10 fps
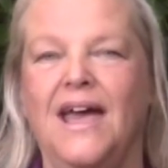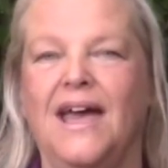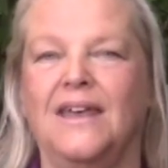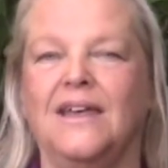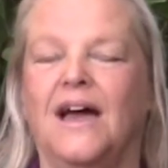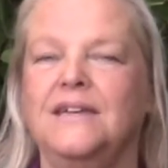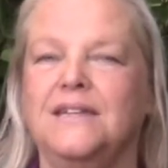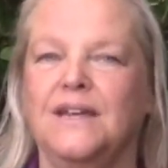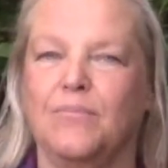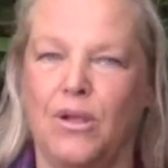And I
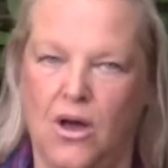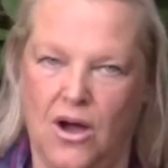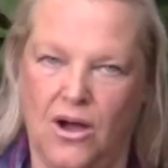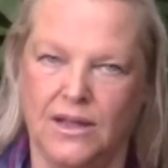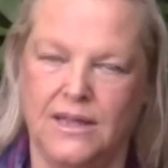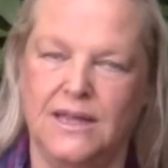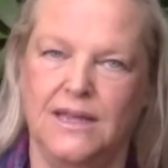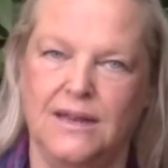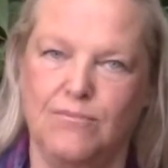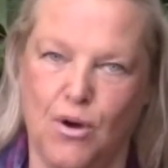did a blog
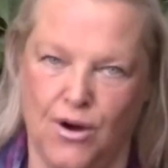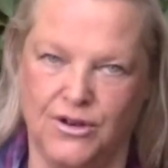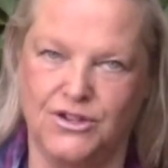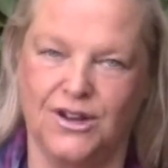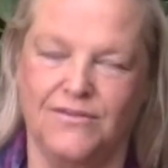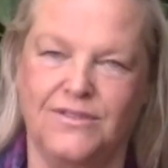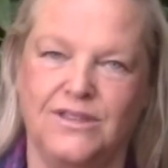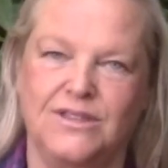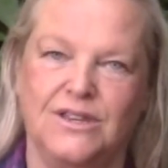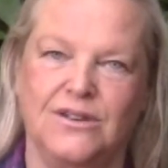in March of
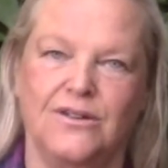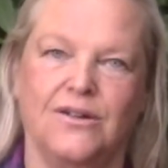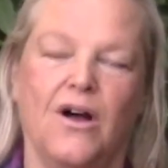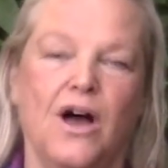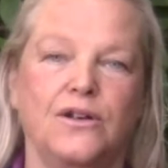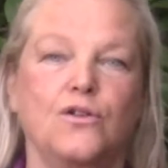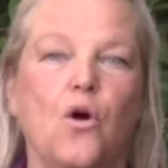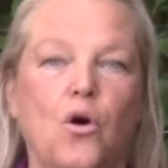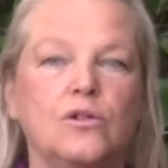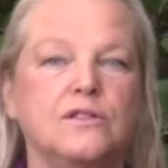this year on
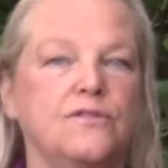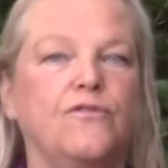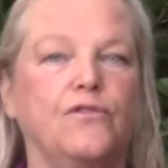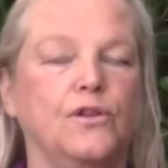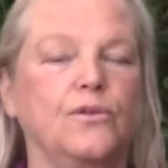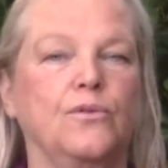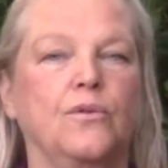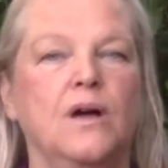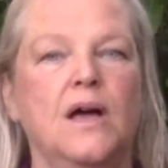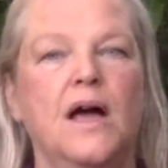colds and
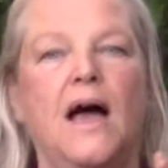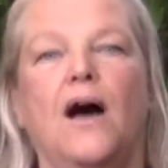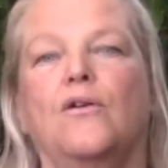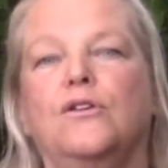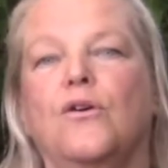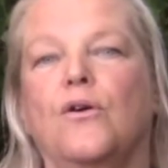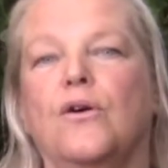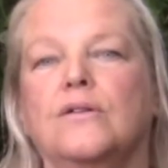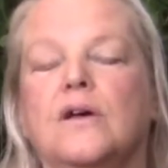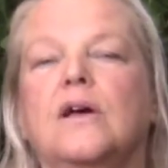flu, how
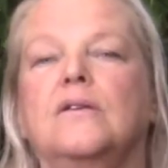your